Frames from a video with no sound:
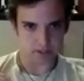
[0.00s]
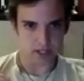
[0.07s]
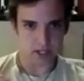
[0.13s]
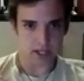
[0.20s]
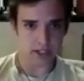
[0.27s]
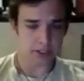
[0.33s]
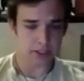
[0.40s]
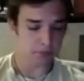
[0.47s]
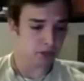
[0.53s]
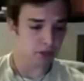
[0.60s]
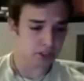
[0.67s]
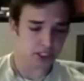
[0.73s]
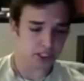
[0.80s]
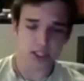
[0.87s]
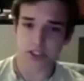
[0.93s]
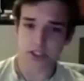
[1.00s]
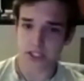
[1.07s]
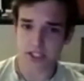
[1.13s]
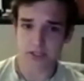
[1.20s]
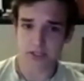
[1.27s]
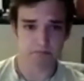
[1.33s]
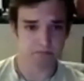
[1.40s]
And the blockchain actually
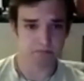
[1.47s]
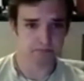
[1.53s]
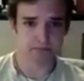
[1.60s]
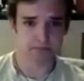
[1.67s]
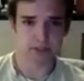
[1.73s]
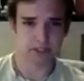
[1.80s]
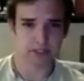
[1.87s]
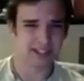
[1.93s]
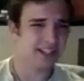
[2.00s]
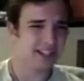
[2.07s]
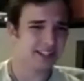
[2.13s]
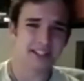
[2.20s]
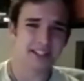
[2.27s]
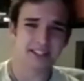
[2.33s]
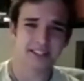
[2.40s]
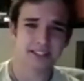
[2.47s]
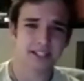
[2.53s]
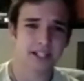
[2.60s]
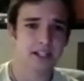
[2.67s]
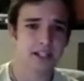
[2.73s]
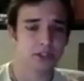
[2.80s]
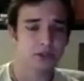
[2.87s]
has, you know, I think it's
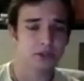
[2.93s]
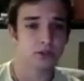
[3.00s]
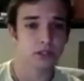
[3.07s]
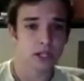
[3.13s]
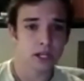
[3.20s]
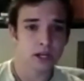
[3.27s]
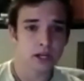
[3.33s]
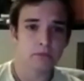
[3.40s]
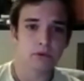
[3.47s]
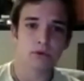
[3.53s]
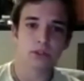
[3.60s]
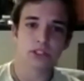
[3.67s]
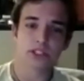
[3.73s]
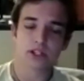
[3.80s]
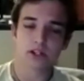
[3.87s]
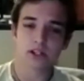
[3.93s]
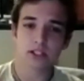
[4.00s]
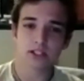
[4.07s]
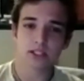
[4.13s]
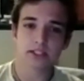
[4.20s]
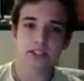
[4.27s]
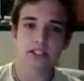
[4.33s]
decades old, but we're starting
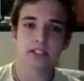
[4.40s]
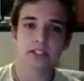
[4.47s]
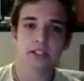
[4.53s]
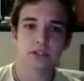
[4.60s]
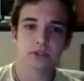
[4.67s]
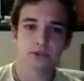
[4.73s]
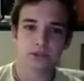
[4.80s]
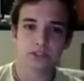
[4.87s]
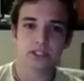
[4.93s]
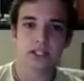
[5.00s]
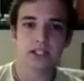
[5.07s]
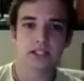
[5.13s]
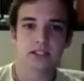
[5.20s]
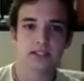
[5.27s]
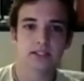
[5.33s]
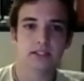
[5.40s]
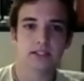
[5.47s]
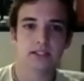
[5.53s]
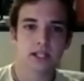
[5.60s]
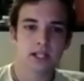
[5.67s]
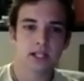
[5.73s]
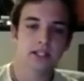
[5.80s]
to see the use
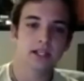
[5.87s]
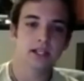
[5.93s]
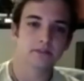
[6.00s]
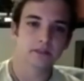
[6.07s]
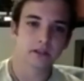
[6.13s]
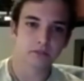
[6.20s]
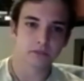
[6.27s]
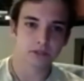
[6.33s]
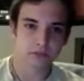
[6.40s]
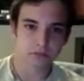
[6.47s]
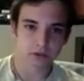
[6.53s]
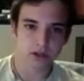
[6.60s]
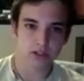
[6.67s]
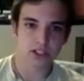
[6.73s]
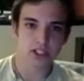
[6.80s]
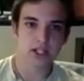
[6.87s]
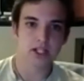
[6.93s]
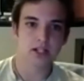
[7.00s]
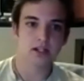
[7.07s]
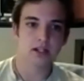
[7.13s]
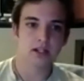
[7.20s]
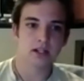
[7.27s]
cases that have come with the blockchain
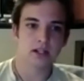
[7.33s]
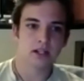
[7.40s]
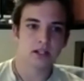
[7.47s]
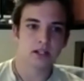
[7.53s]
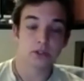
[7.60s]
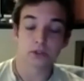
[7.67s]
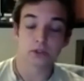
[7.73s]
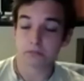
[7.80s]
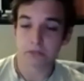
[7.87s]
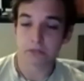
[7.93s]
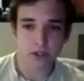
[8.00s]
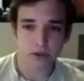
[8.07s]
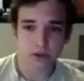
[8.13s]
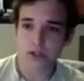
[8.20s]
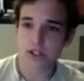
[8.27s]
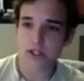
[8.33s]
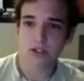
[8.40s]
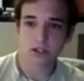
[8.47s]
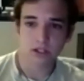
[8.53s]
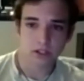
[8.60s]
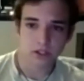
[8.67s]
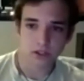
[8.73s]
through Bitcoin
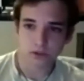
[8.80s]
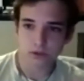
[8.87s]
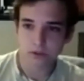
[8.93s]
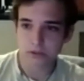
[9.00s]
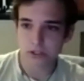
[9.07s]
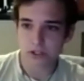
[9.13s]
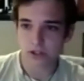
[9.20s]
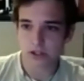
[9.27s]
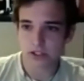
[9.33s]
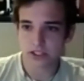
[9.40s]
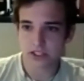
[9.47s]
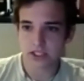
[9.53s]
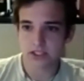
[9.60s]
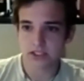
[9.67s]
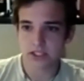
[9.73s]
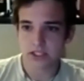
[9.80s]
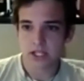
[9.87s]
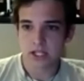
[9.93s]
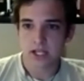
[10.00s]
and other cryptocurrencies.